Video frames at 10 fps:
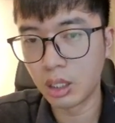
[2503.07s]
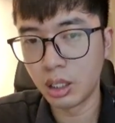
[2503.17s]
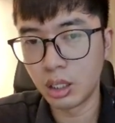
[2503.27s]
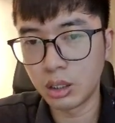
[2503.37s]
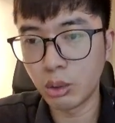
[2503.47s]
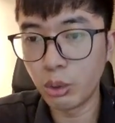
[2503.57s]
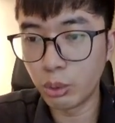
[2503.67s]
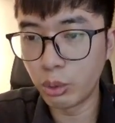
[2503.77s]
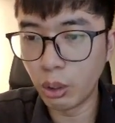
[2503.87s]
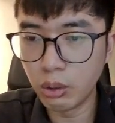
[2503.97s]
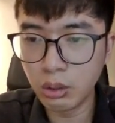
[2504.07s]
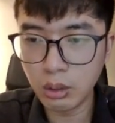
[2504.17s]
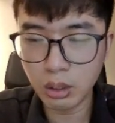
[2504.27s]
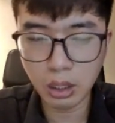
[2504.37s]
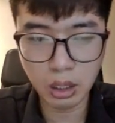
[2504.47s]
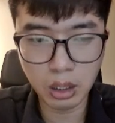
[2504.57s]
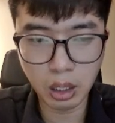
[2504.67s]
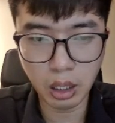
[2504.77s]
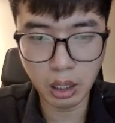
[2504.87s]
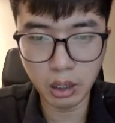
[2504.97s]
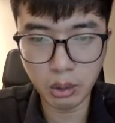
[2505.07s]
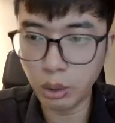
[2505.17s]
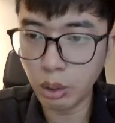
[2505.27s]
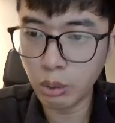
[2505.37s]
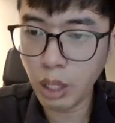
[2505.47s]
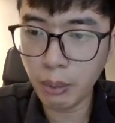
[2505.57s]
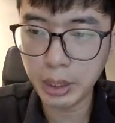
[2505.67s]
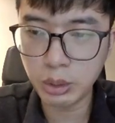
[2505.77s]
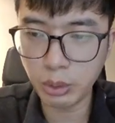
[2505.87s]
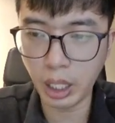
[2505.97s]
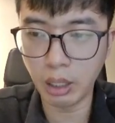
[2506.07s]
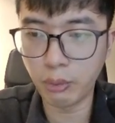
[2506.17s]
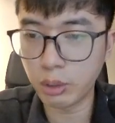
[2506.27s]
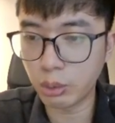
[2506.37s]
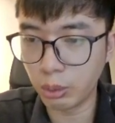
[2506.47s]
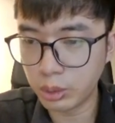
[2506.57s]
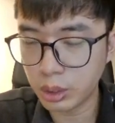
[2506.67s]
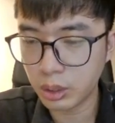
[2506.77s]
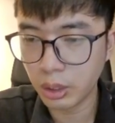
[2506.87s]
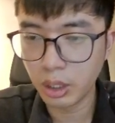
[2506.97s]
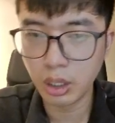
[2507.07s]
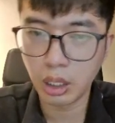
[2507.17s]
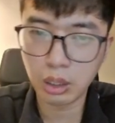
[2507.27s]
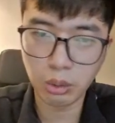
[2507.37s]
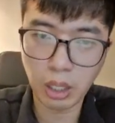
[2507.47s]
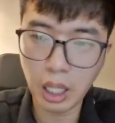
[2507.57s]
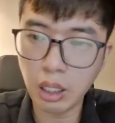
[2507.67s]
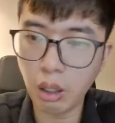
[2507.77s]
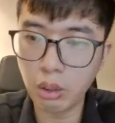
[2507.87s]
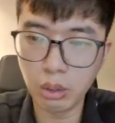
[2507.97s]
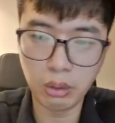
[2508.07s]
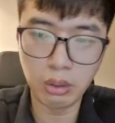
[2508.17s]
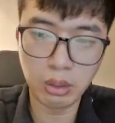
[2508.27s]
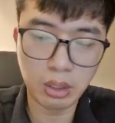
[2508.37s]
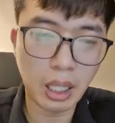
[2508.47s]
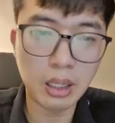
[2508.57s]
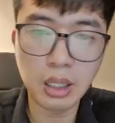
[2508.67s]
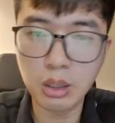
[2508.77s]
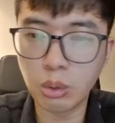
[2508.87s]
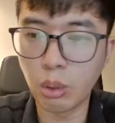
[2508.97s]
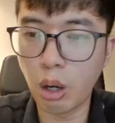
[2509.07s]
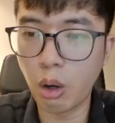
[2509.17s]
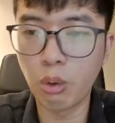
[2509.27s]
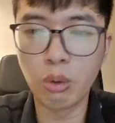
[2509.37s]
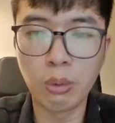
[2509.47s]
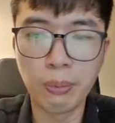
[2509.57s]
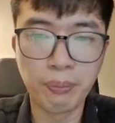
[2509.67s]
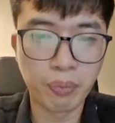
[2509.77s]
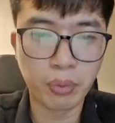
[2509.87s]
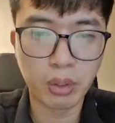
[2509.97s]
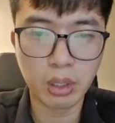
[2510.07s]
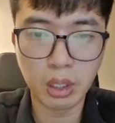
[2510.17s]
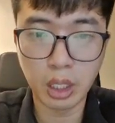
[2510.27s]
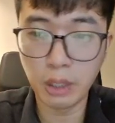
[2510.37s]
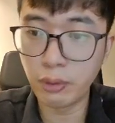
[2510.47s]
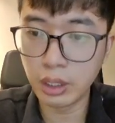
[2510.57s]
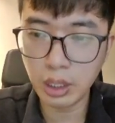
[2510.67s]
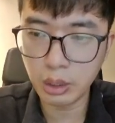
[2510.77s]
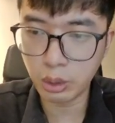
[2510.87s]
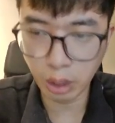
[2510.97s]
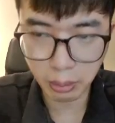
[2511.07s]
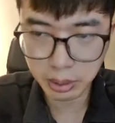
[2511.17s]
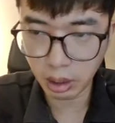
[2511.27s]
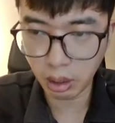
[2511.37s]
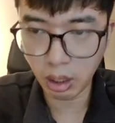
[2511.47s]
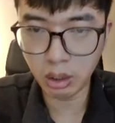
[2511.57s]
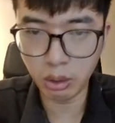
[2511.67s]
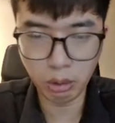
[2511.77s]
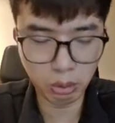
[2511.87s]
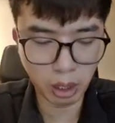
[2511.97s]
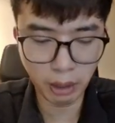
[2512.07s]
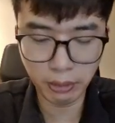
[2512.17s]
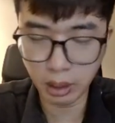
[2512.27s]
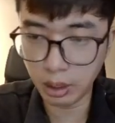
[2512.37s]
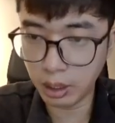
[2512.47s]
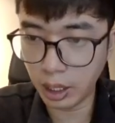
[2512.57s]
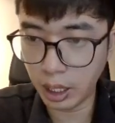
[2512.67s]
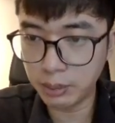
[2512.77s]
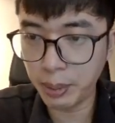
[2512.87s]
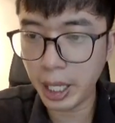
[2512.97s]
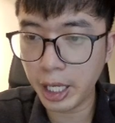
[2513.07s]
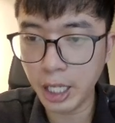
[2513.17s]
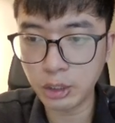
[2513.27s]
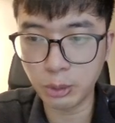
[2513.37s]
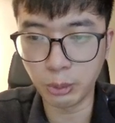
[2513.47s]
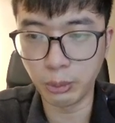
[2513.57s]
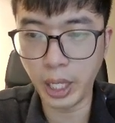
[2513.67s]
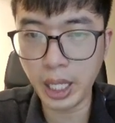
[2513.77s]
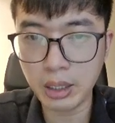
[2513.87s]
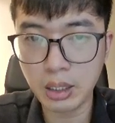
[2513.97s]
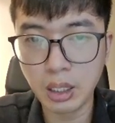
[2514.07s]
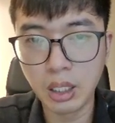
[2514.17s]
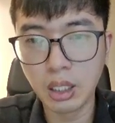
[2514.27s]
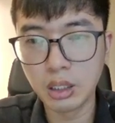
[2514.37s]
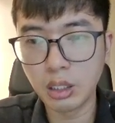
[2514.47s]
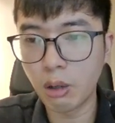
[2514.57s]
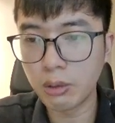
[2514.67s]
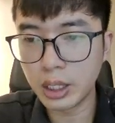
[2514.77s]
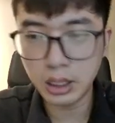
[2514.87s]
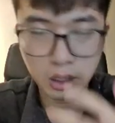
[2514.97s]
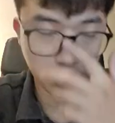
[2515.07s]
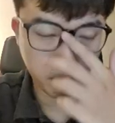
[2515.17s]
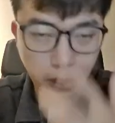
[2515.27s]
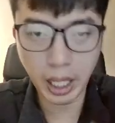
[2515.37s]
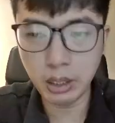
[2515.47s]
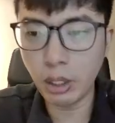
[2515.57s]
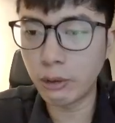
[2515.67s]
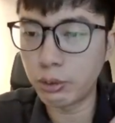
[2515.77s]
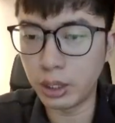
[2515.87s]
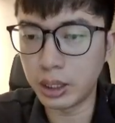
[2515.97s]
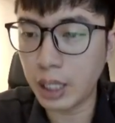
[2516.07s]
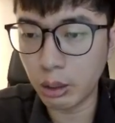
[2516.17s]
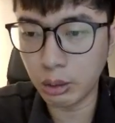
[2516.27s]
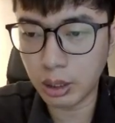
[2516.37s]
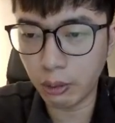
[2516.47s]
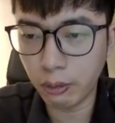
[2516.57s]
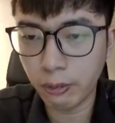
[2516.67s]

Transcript: So you don't, you know how much you can afford to lose, to cut, or you intended to hold. Even it drops a lot, you have the spare cash to add. All this plan you have to decide yourself.